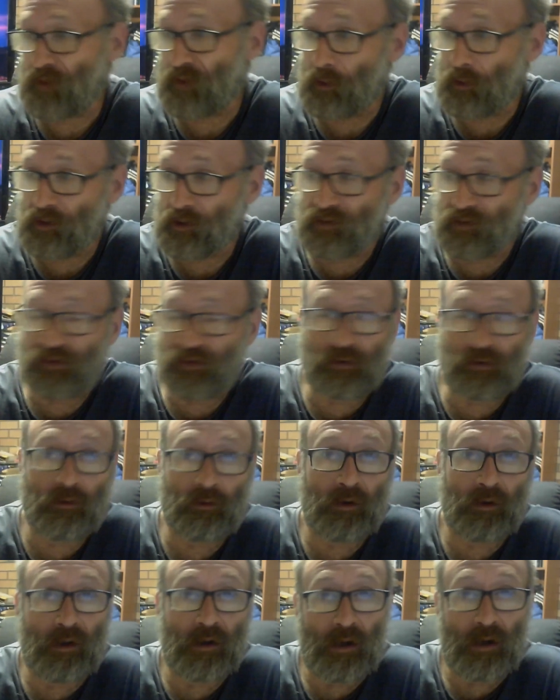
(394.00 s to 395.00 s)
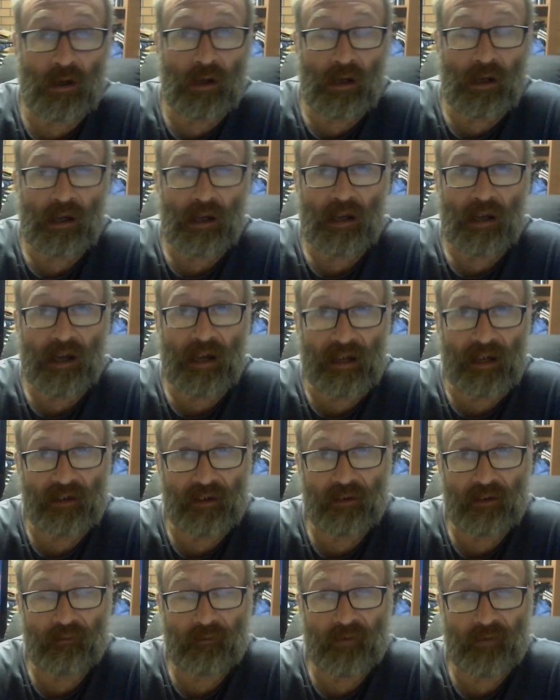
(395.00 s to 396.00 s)
viewers
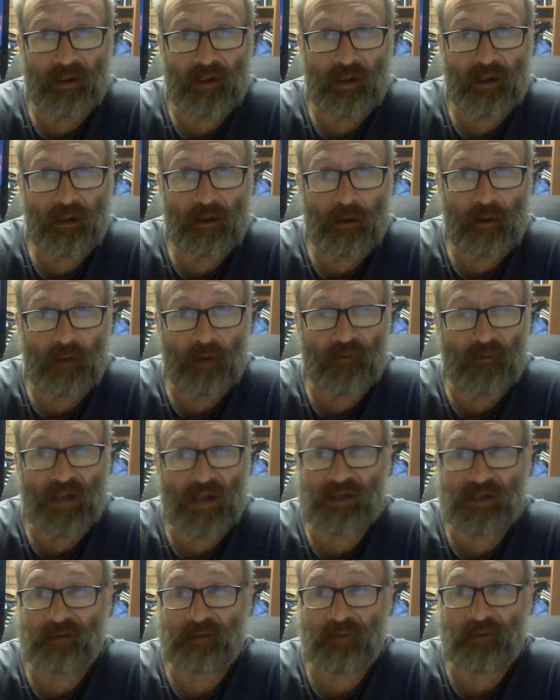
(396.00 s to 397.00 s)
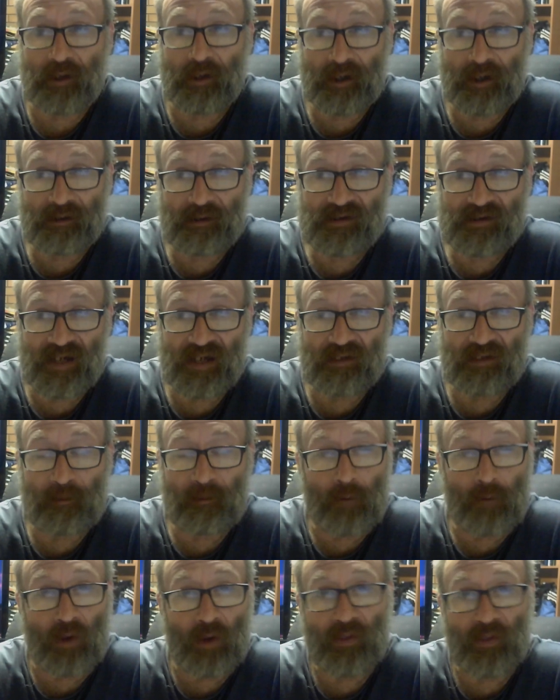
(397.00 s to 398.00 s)
have effectively said
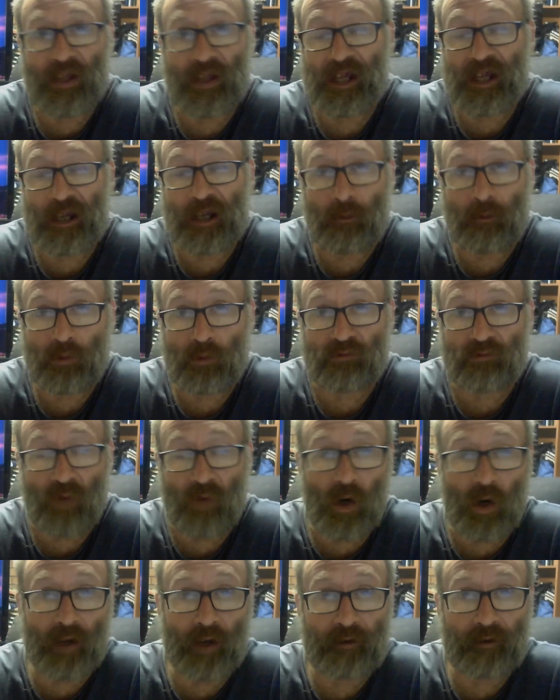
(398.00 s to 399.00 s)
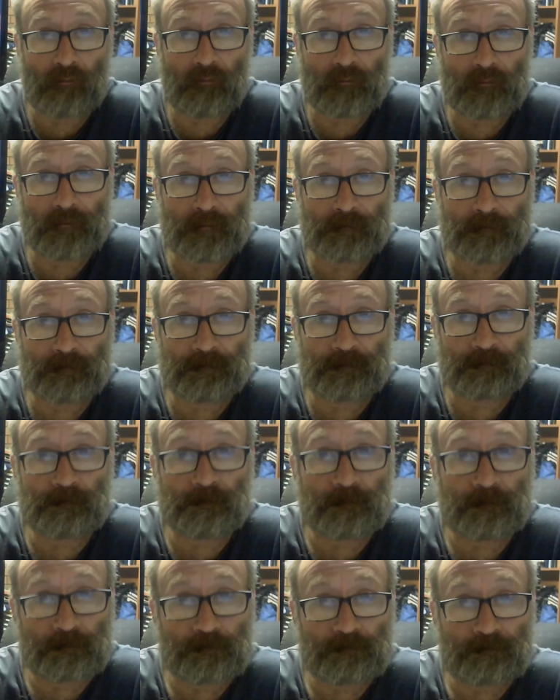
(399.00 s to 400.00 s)
that my thinking was right.
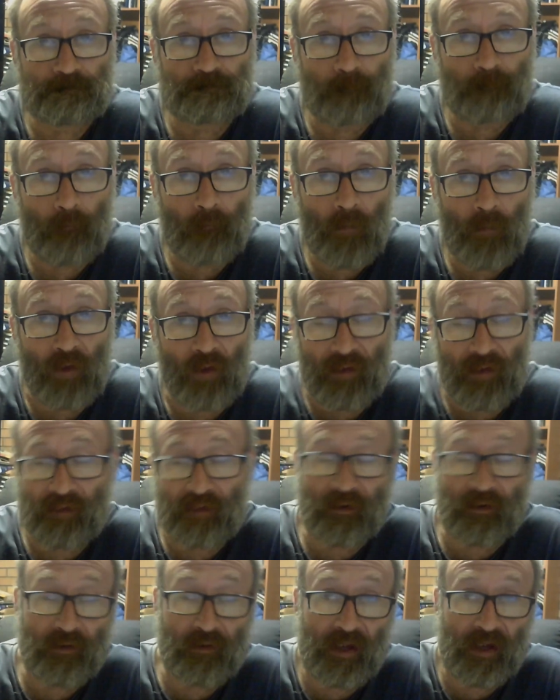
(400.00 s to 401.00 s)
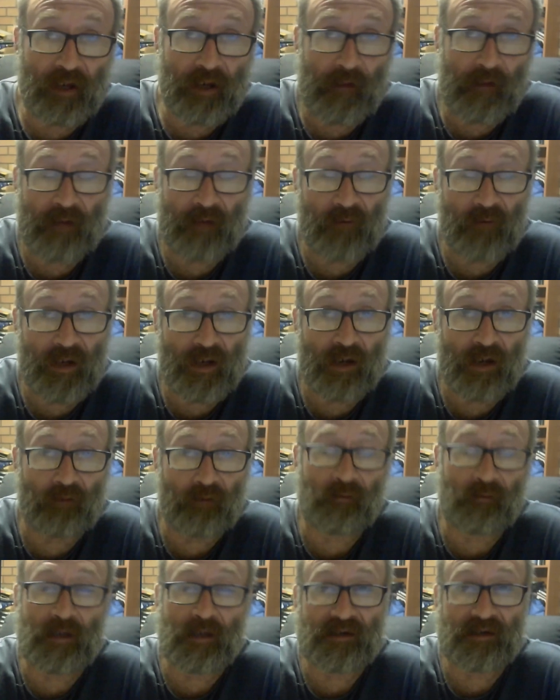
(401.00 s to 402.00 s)
Because as I said in that video
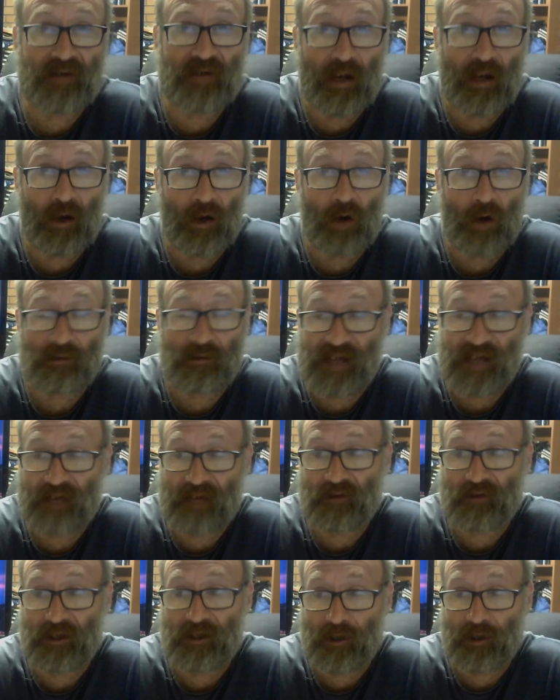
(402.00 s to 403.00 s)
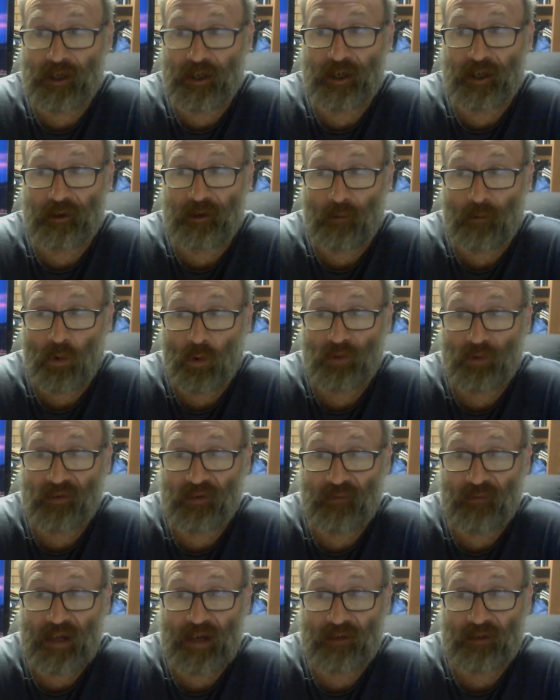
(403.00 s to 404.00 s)
from yesterday, I was heavily leaning towards
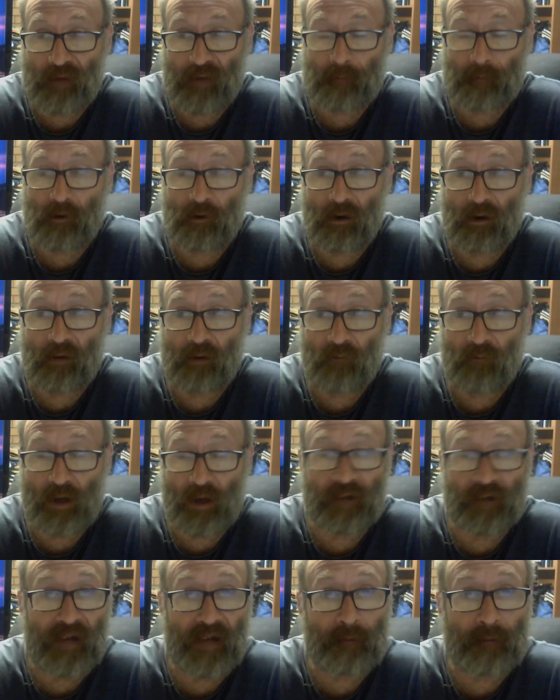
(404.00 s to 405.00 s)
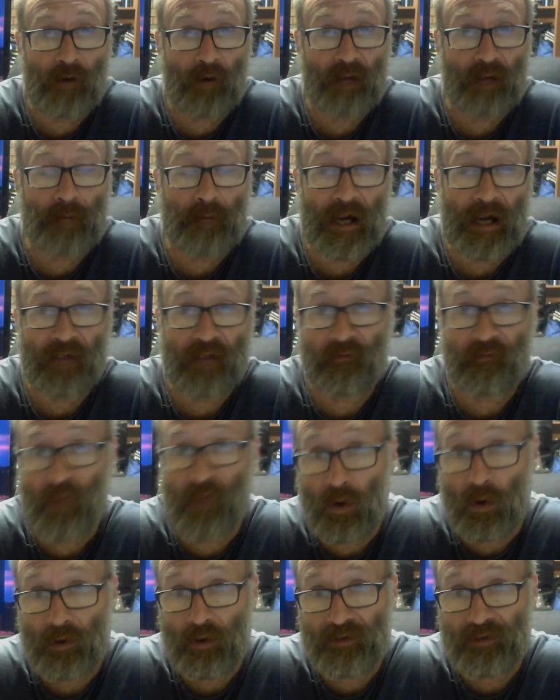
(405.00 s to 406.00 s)
the fact of running the upgrade path
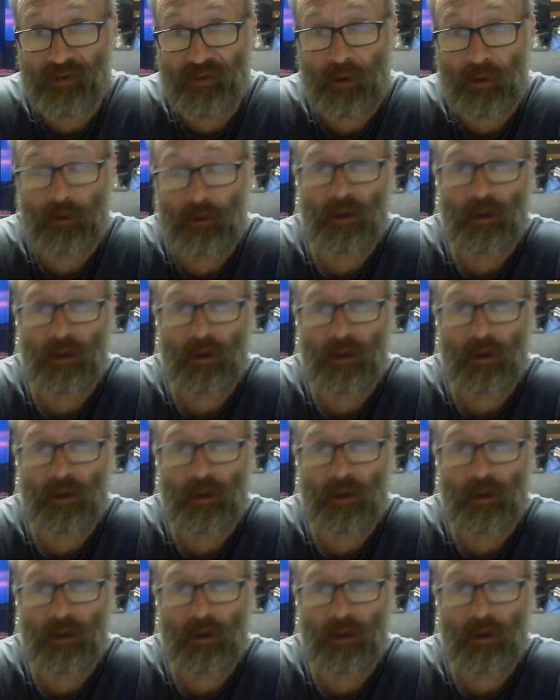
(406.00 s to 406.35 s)
first